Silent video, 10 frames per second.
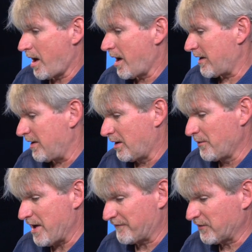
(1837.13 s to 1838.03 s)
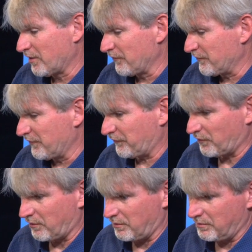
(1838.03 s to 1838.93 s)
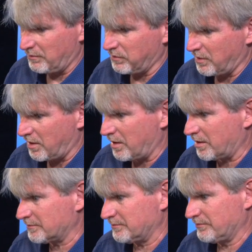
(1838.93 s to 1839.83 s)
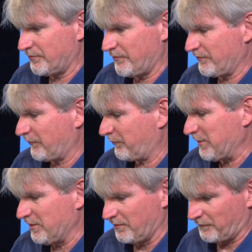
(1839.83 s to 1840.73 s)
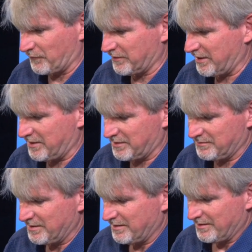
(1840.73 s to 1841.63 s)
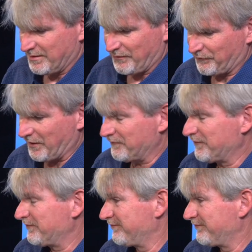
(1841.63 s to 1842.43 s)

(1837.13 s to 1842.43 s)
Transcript: You know, we have to go through this whole long spiel for getting stuff,